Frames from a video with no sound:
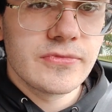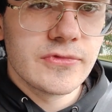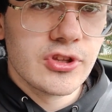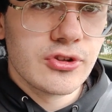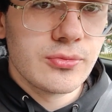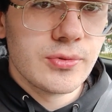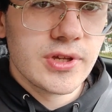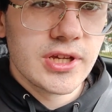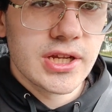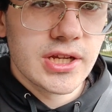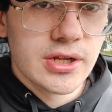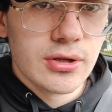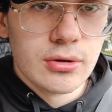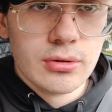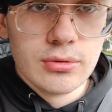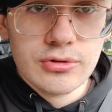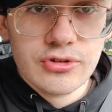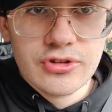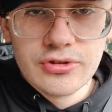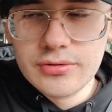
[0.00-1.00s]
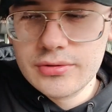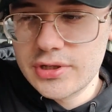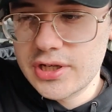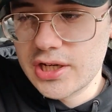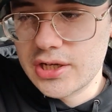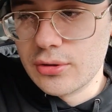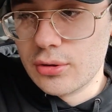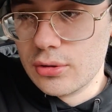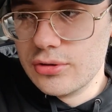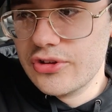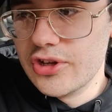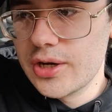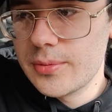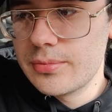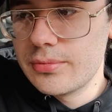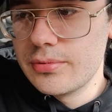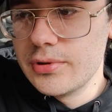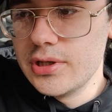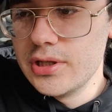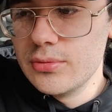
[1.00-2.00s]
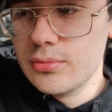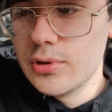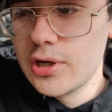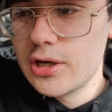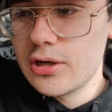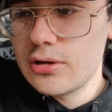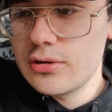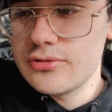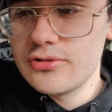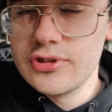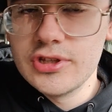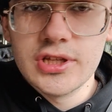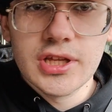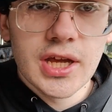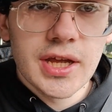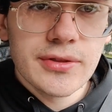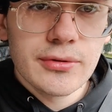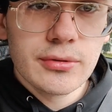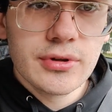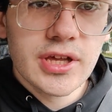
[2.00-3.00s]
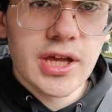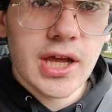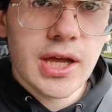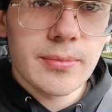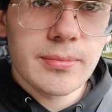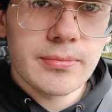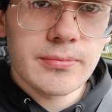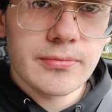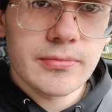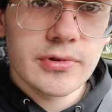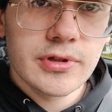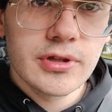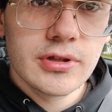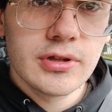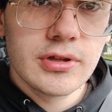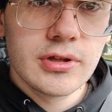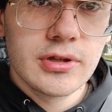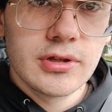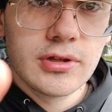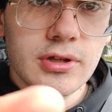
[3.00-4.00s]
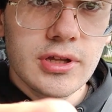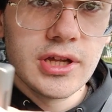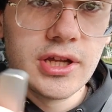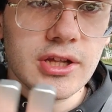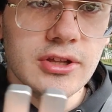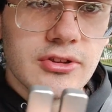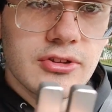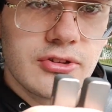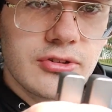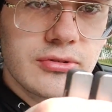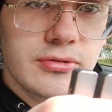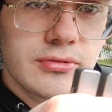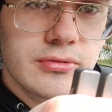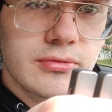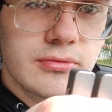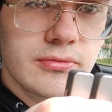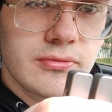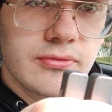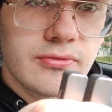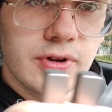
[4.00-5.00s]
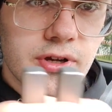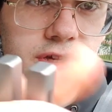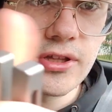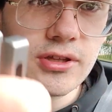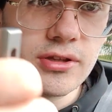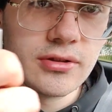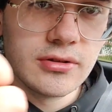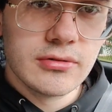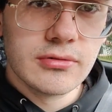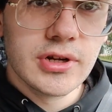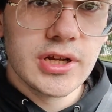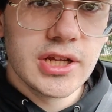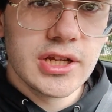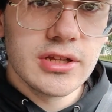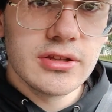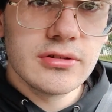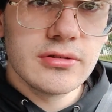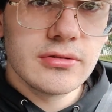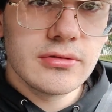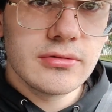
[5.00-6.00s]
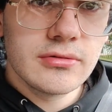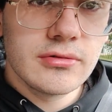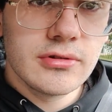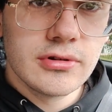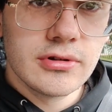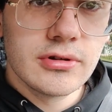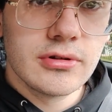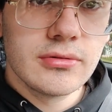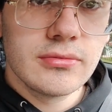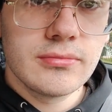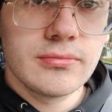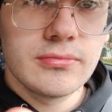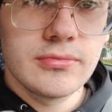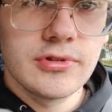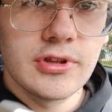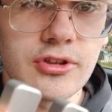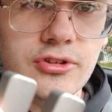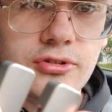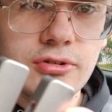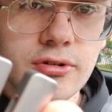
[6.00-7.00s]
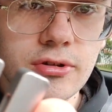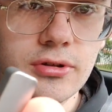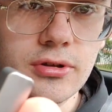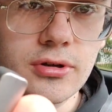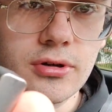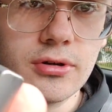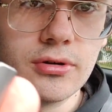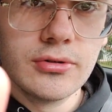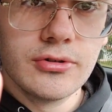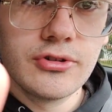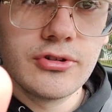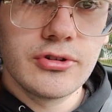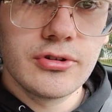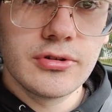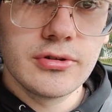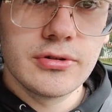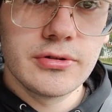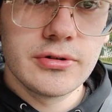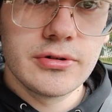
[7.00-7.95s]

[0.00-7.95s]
this thing can hold up really well. The handle gap, it's fucking great, you know, doesn't close.